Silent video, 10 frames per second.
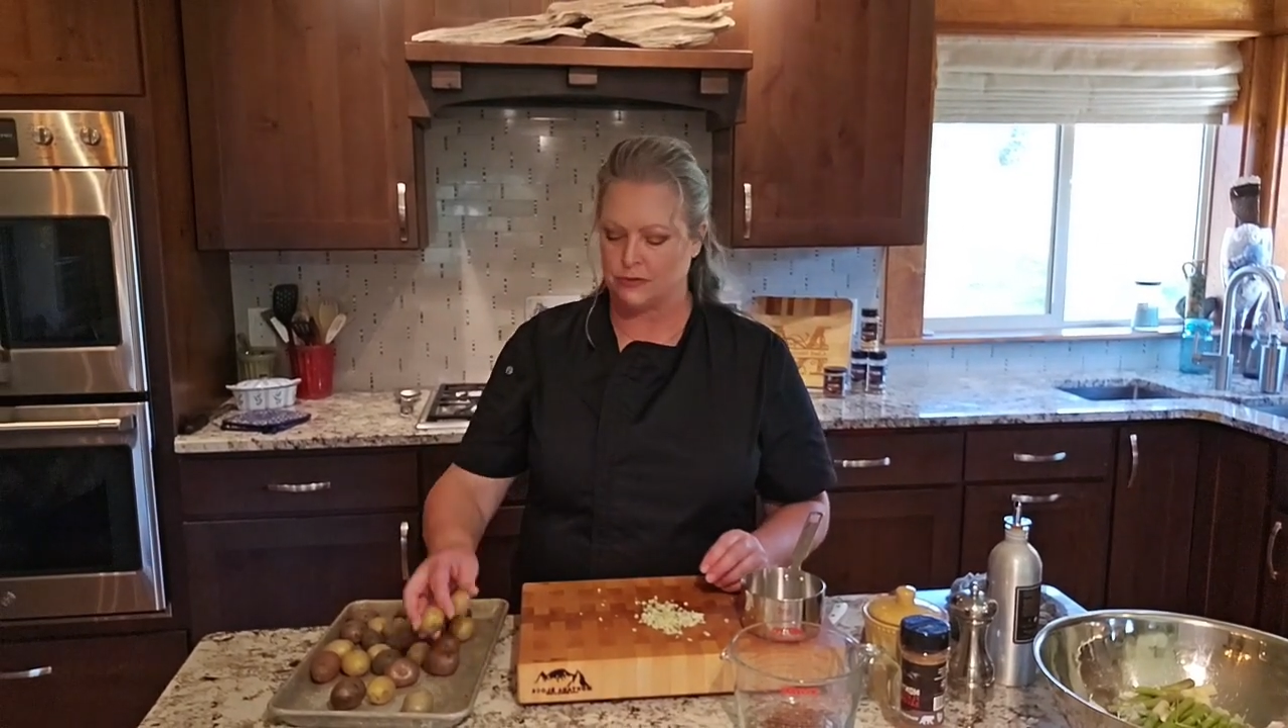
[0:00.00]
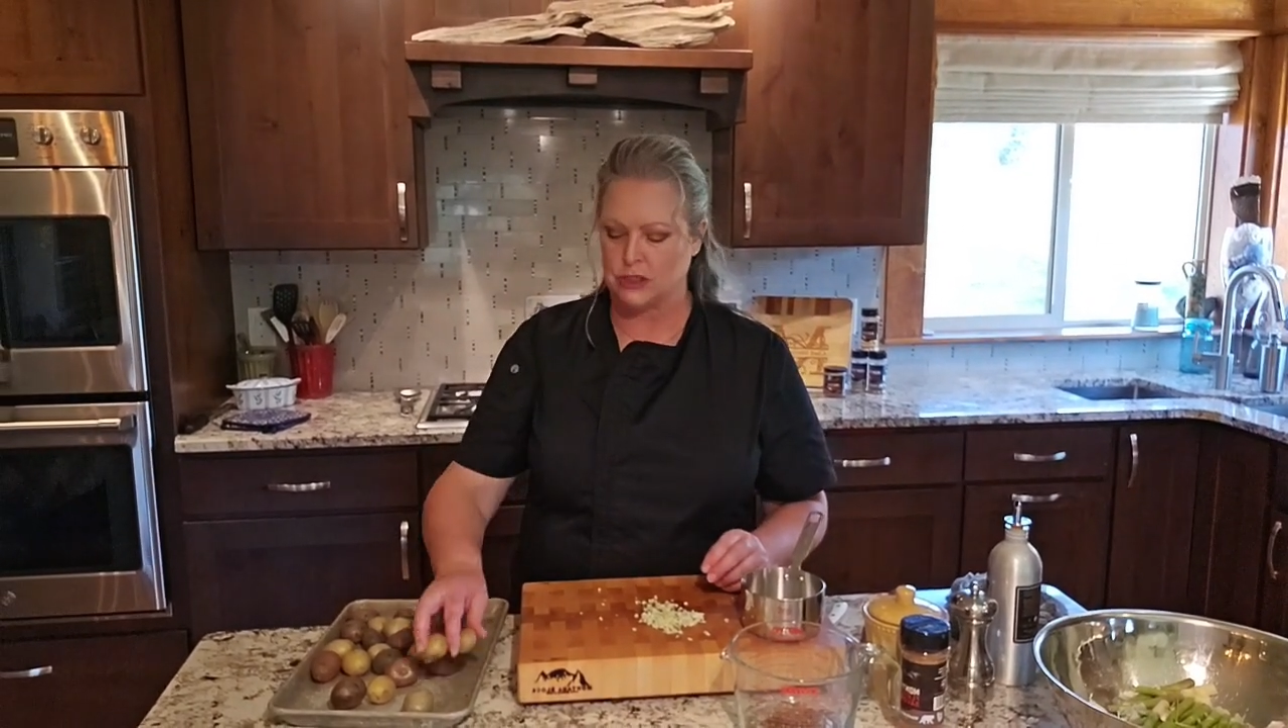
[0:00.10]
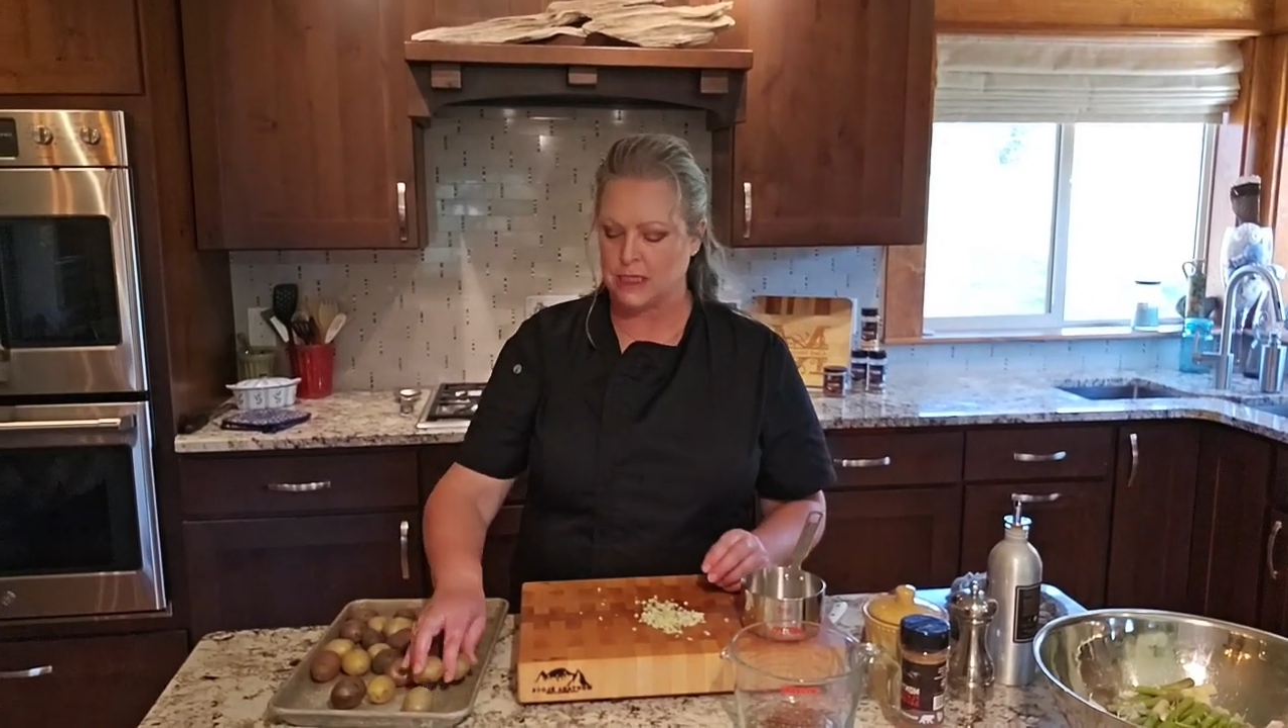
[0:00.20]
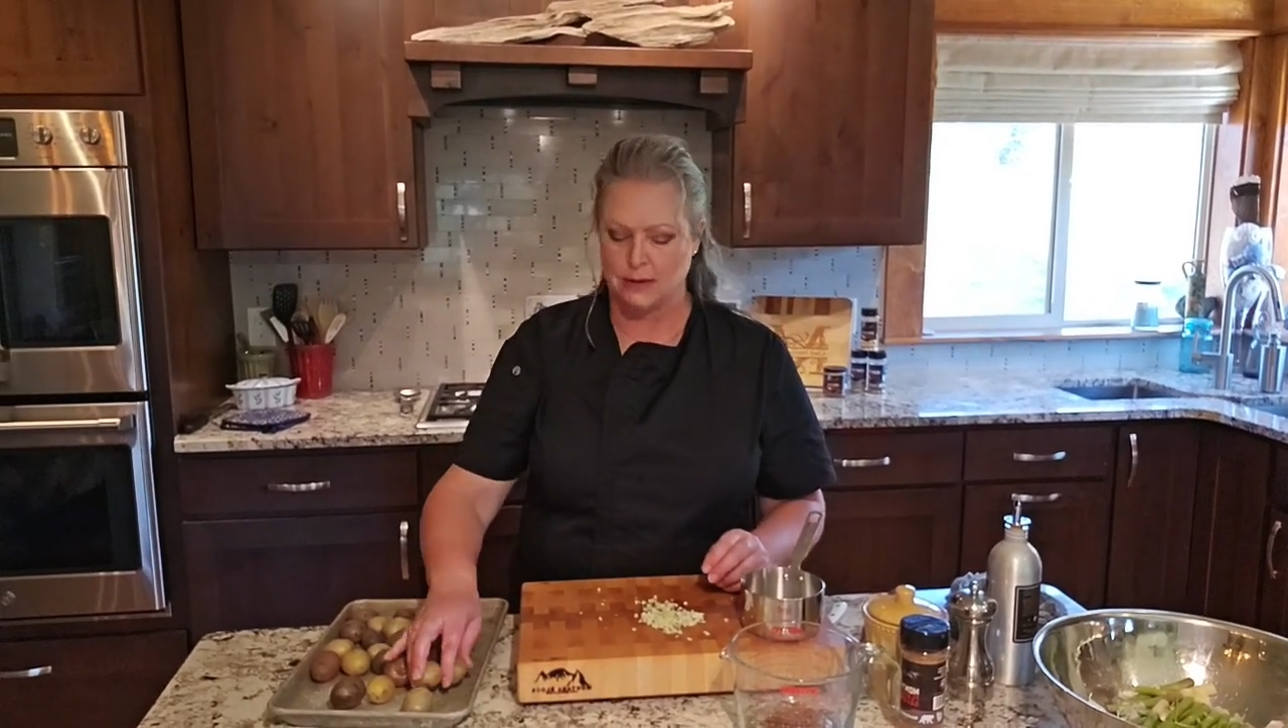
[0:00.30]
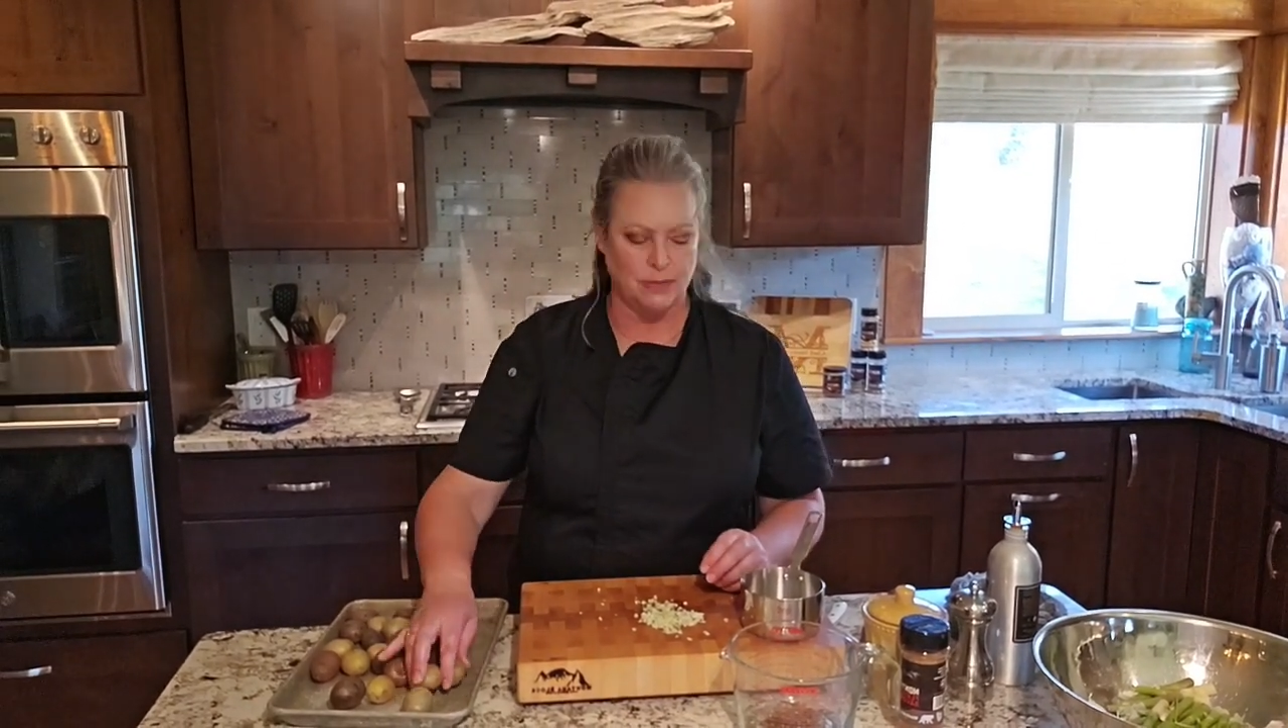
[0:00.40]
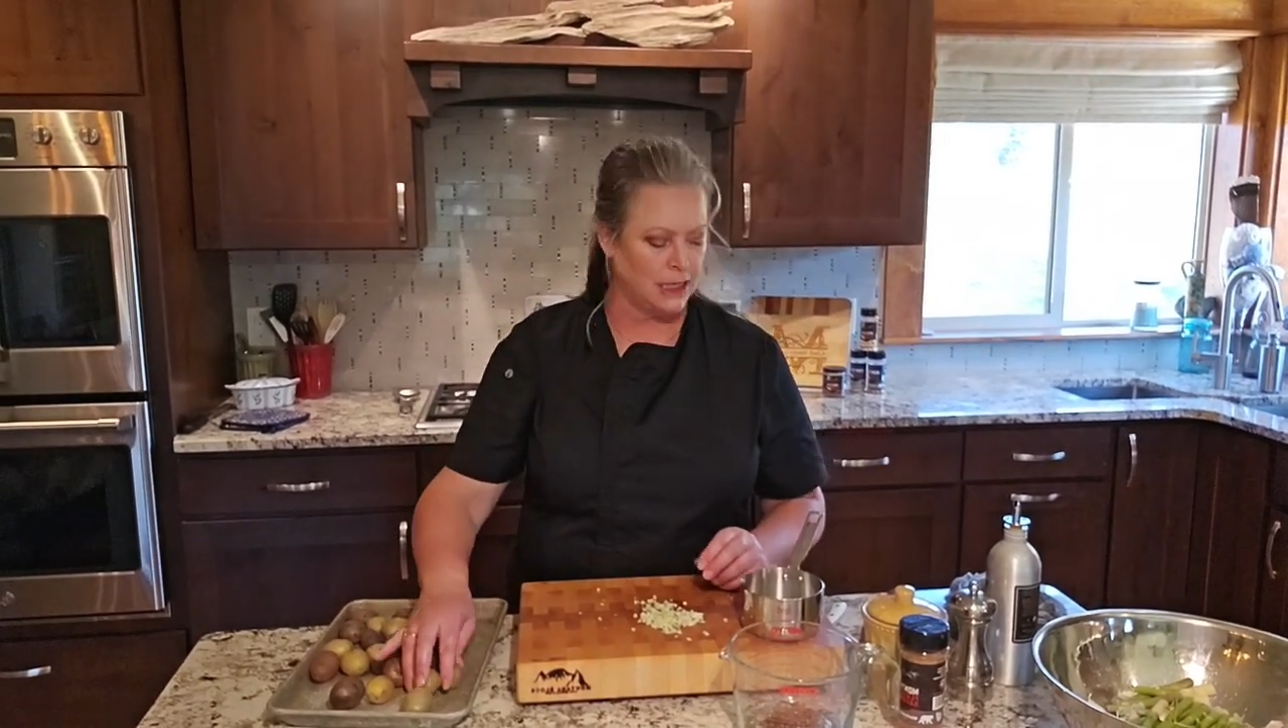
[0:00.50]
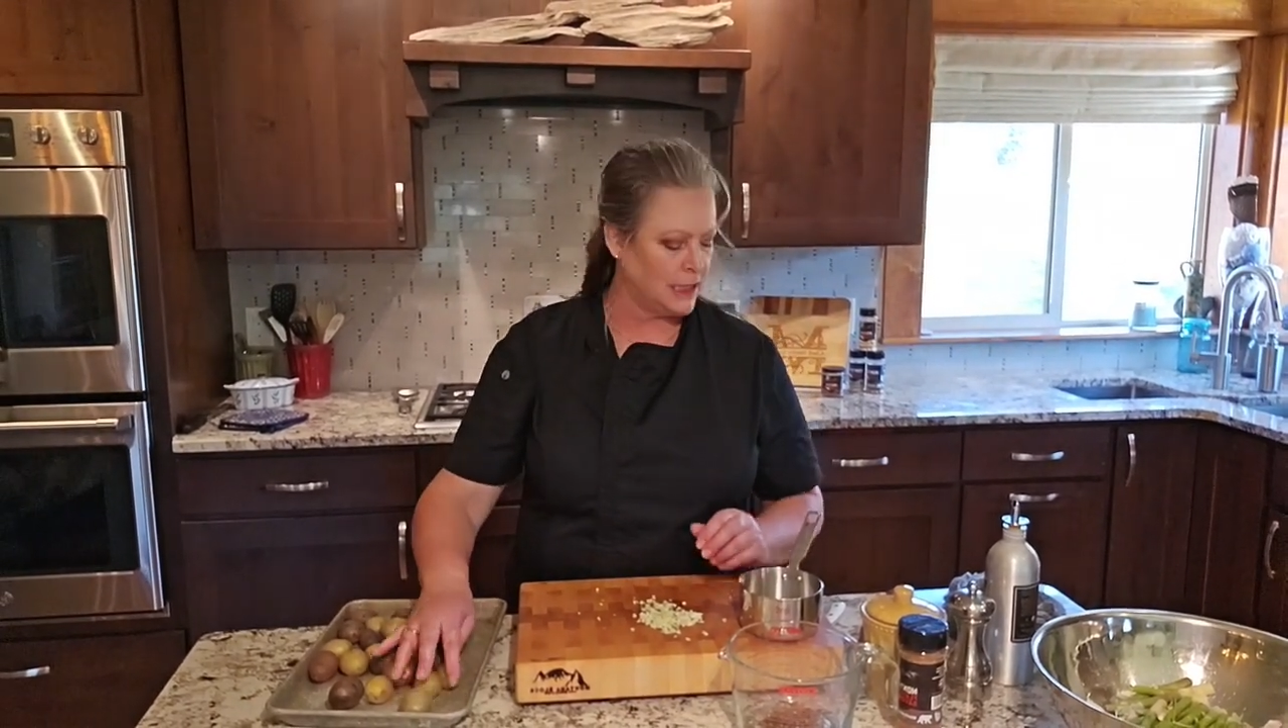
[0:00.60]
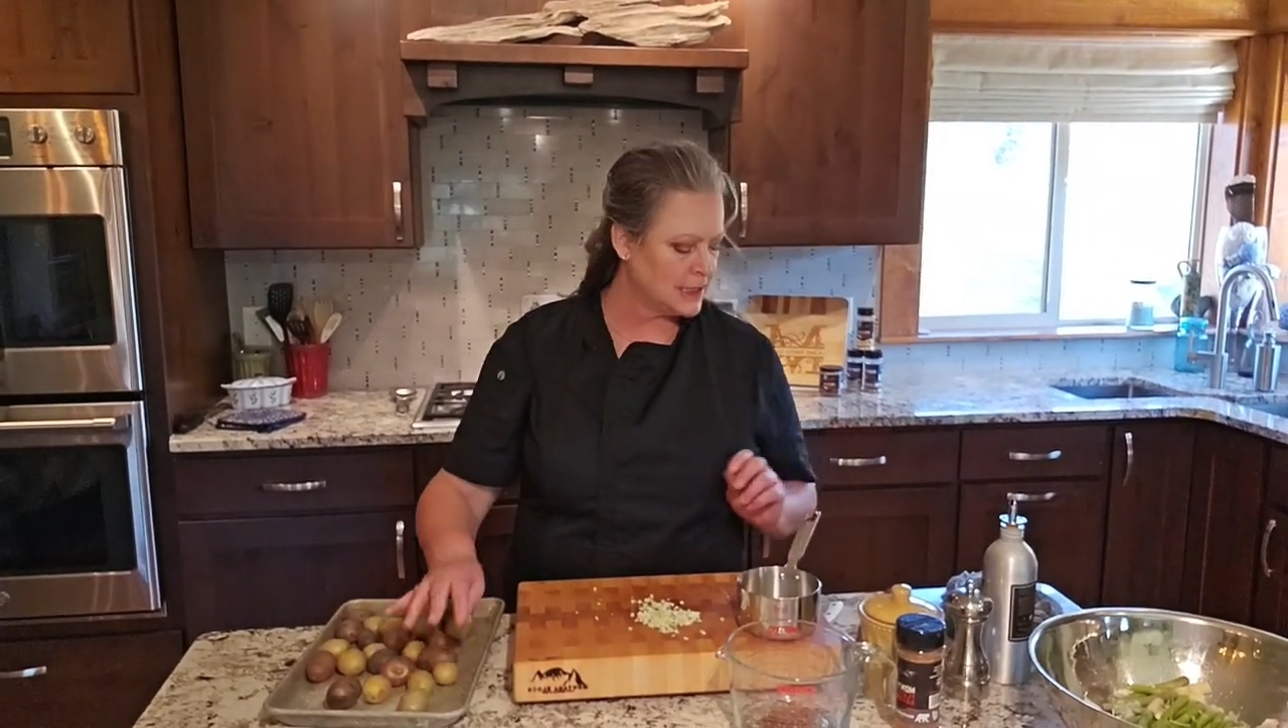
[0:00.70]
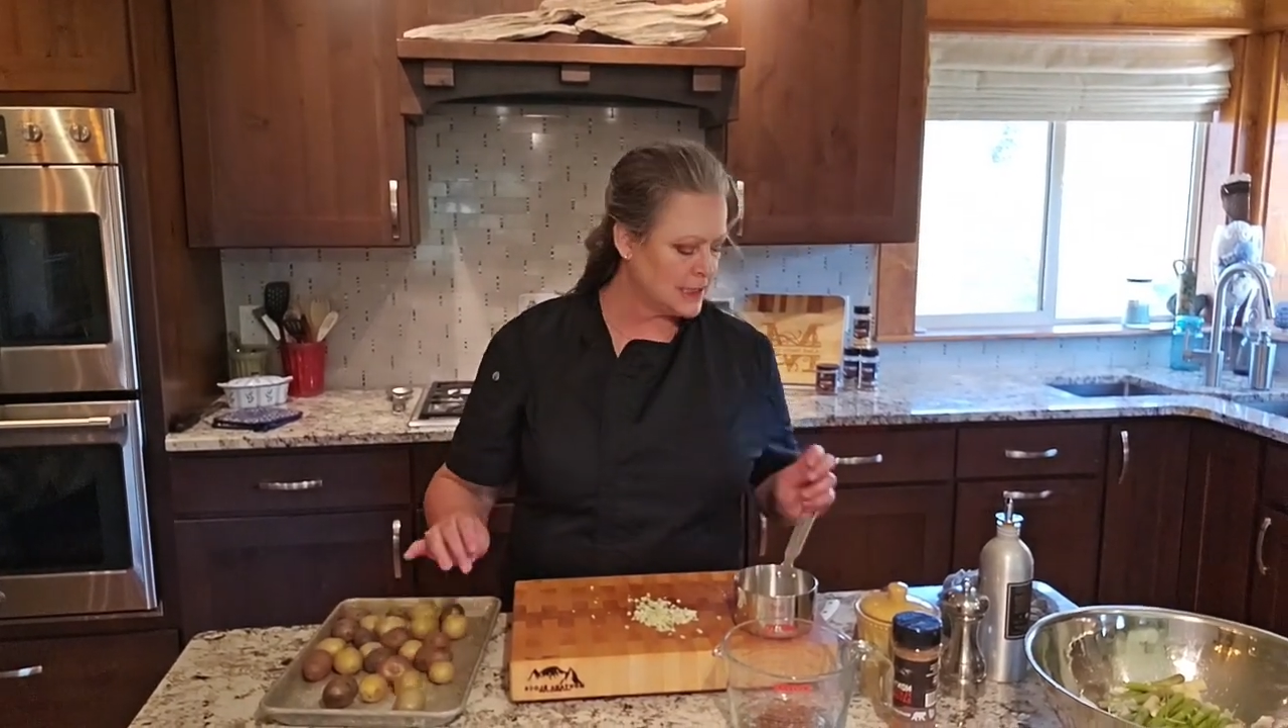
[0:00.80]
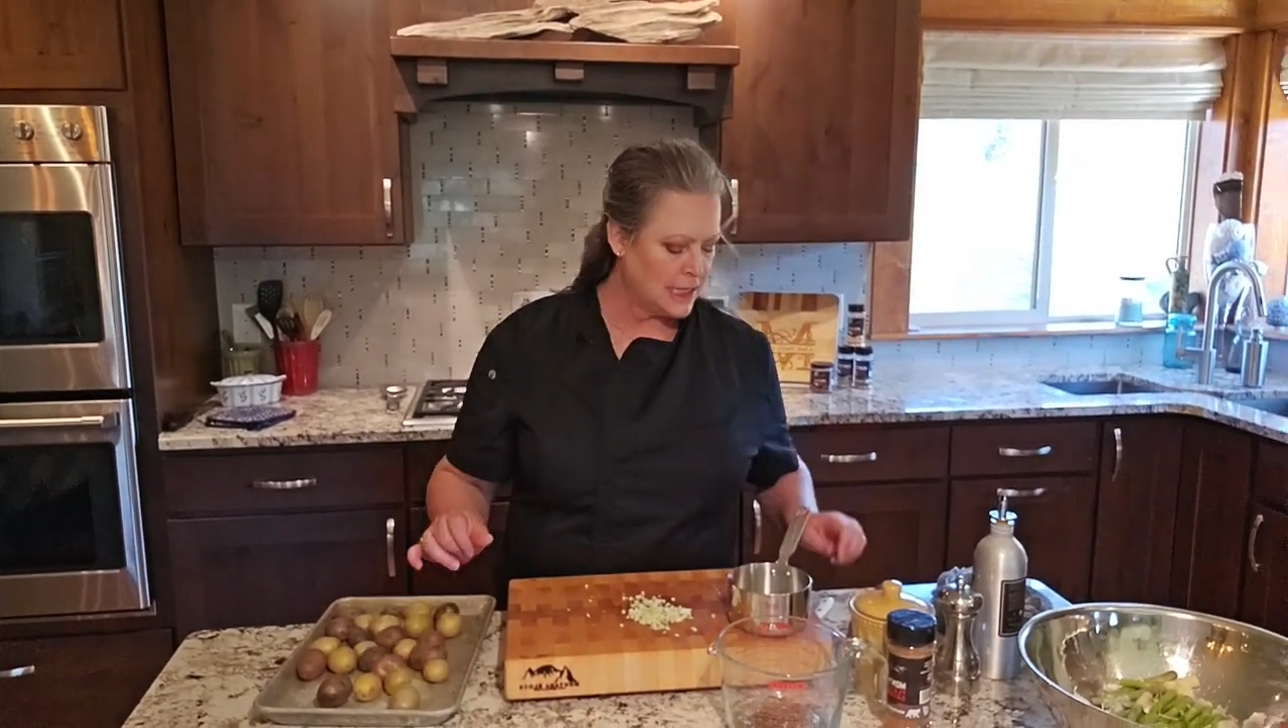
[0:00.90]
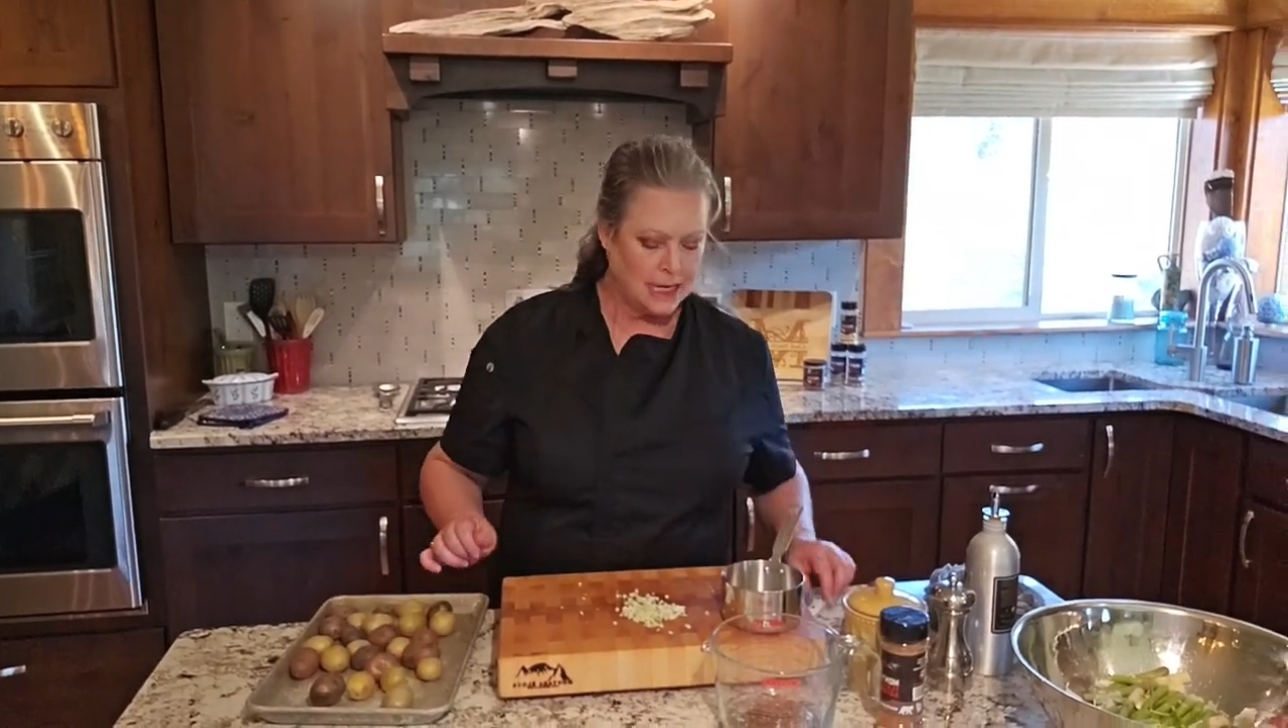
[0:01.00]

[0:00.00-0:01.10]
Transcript: 10 minutes.